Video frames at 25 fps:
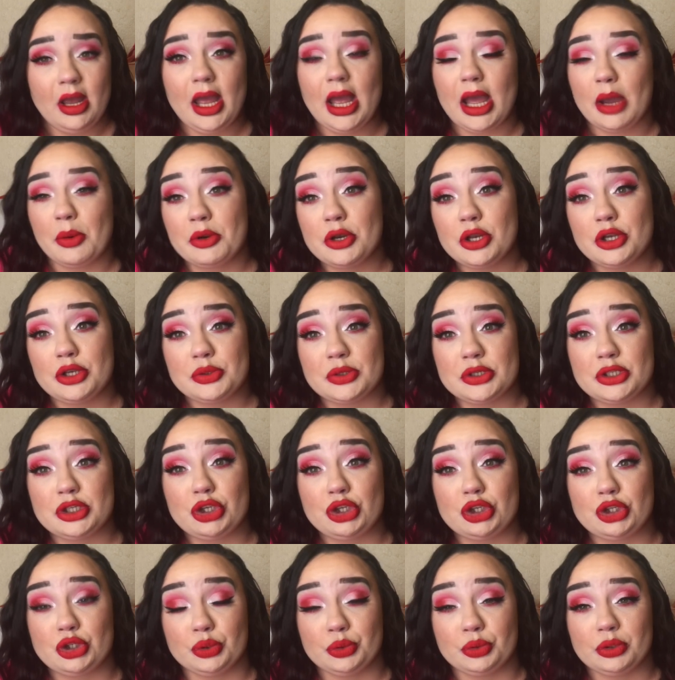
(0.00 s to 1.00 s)
I want to do it
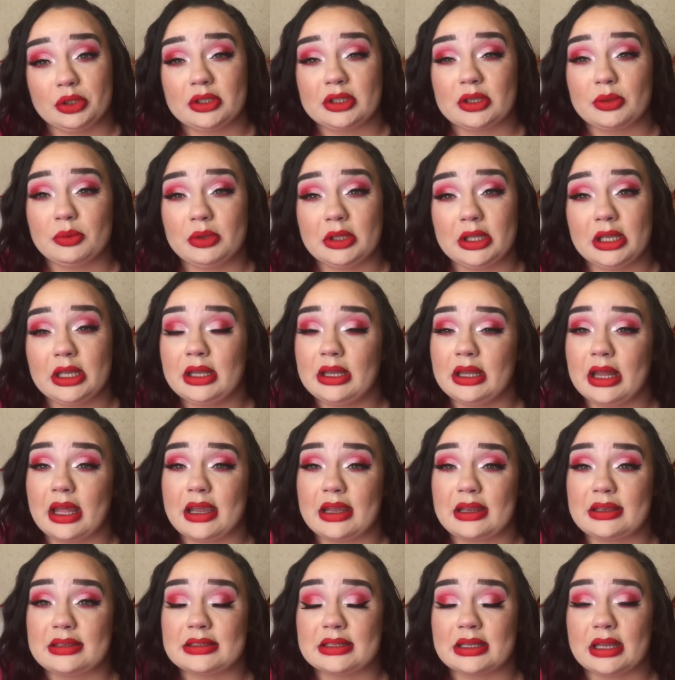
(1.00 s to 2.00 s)
soon because I really
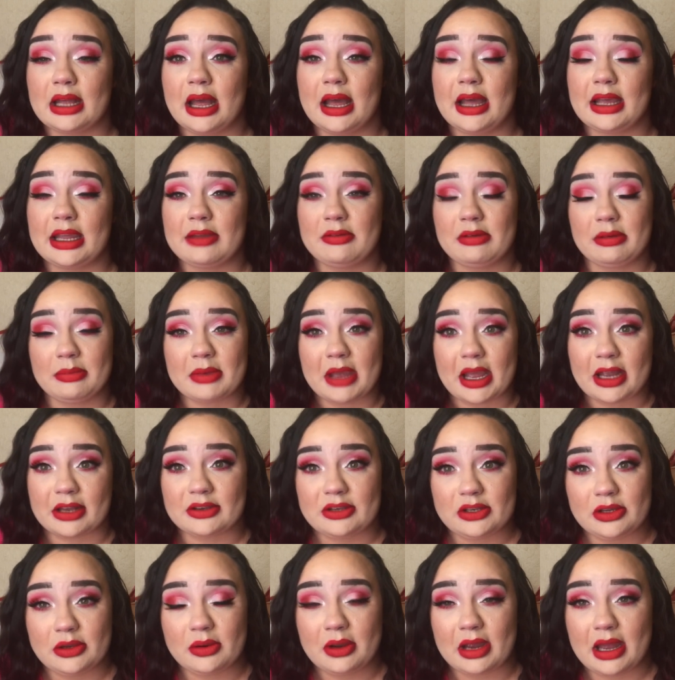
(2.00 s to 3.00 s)
liked giving back
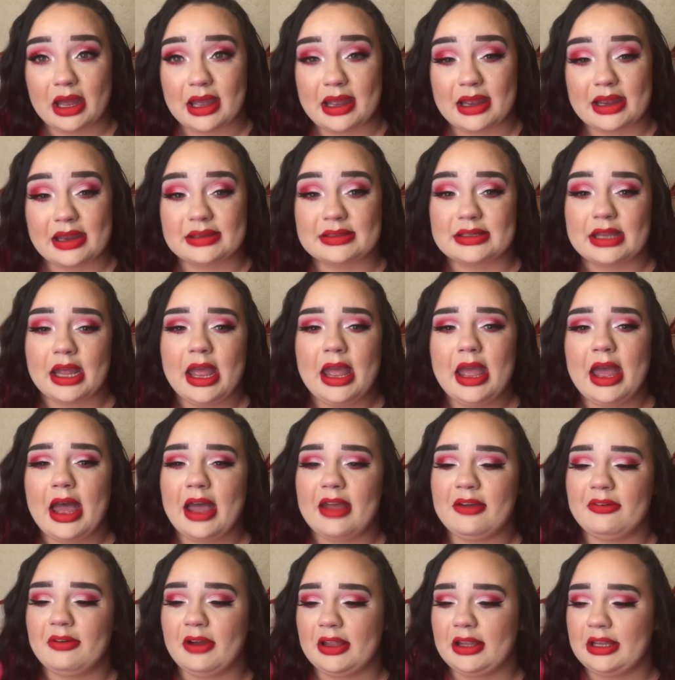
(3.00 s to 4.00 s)
to you guys.
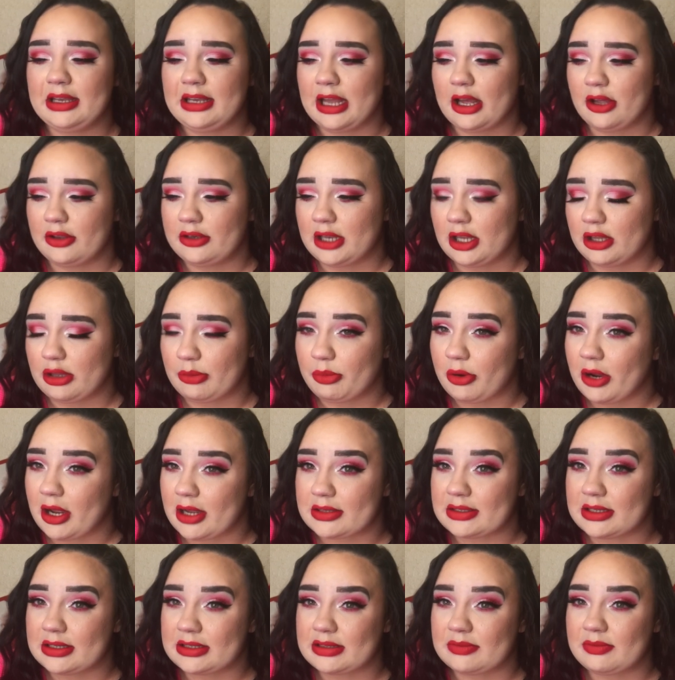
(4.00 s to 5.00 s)
I finally nailed down the
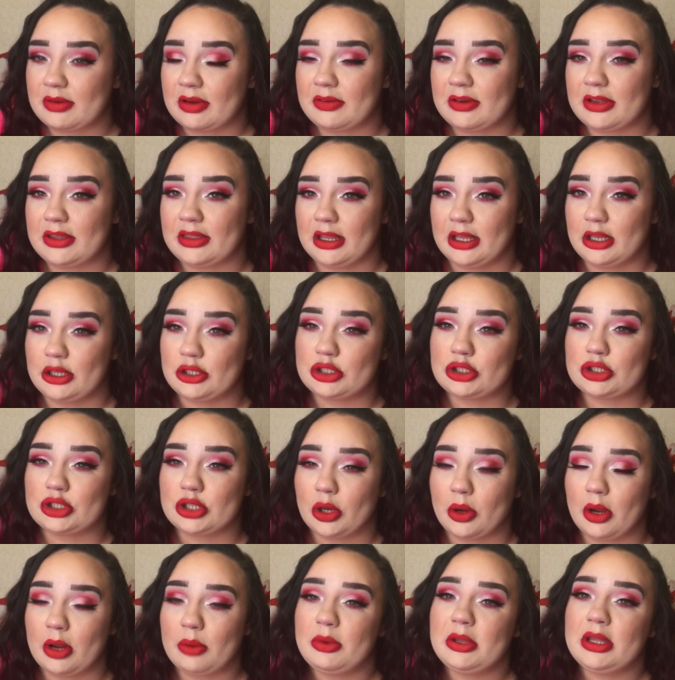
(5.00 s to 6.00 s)
process of everything,
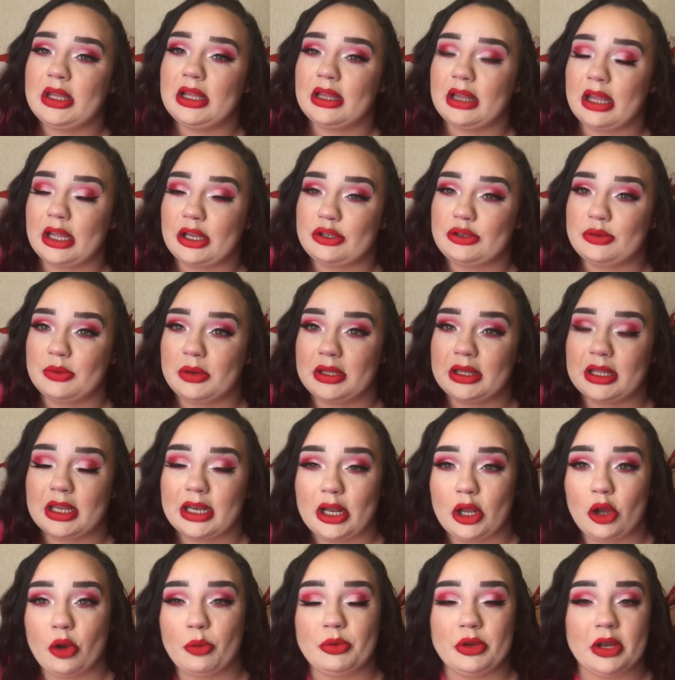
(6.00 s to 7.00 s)
so I really like doing that.
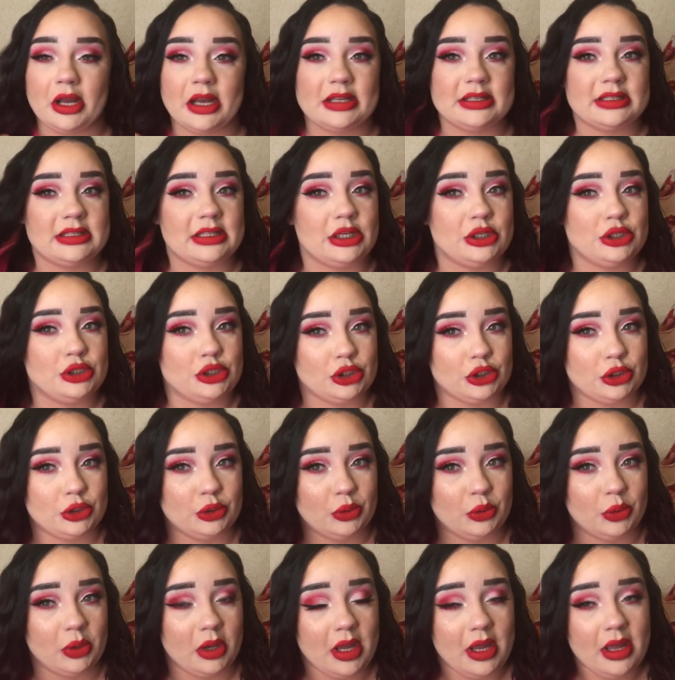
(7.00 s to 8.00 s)
I hope you guys did
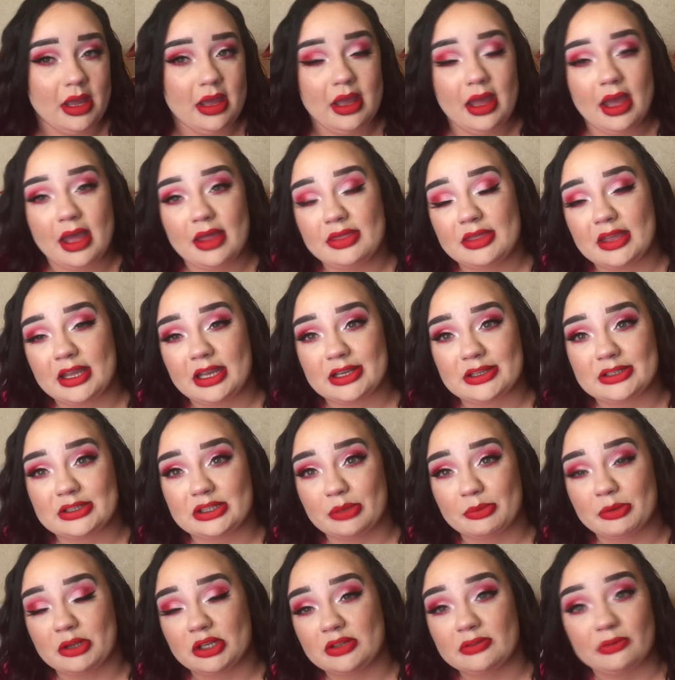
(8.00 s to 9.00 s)
too. And thank you so
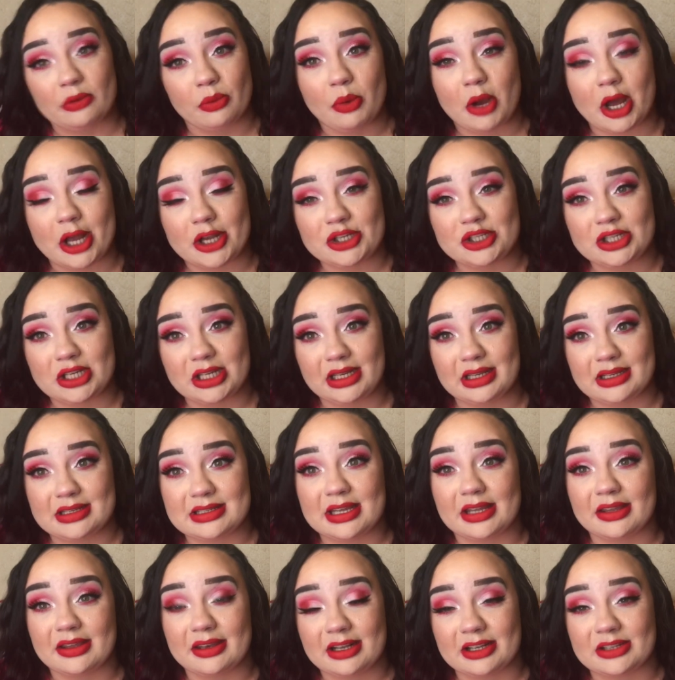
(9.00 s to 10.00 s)
much for watching.
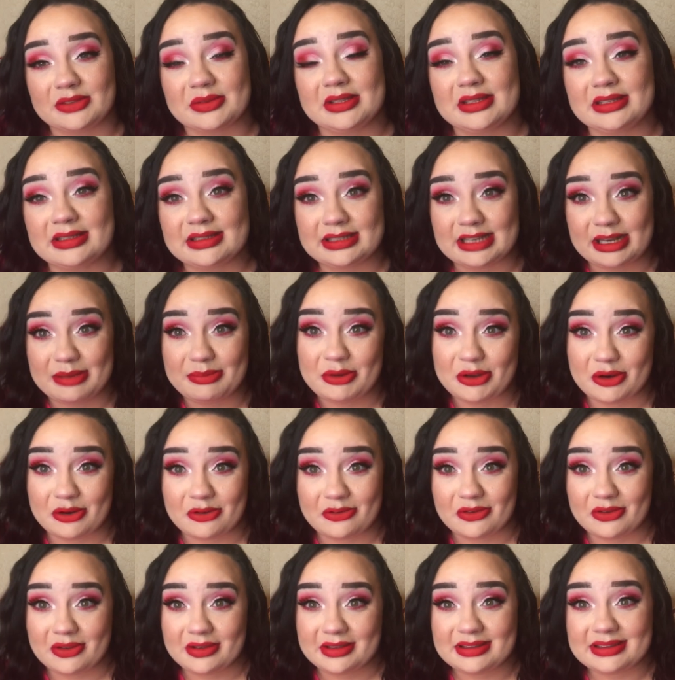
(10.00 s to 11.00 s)
Until the next one, stay
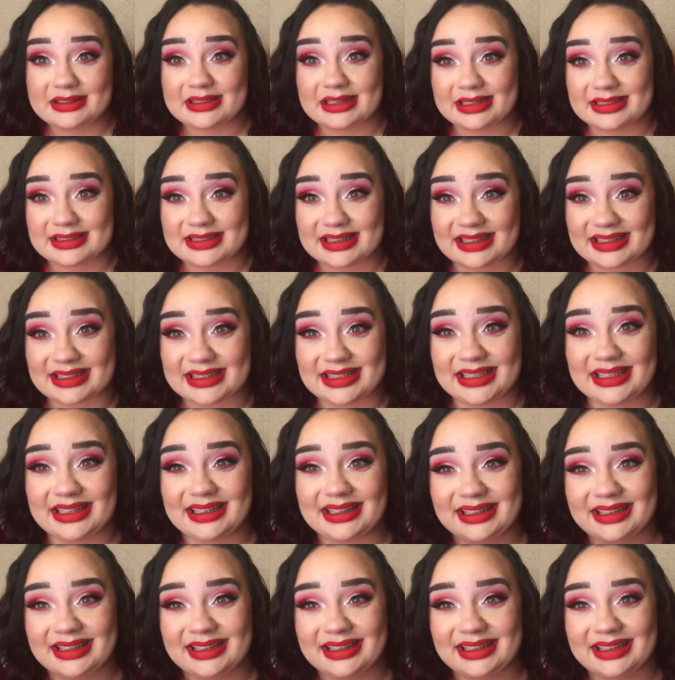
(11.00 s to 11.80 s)
beautiful, stay sexy.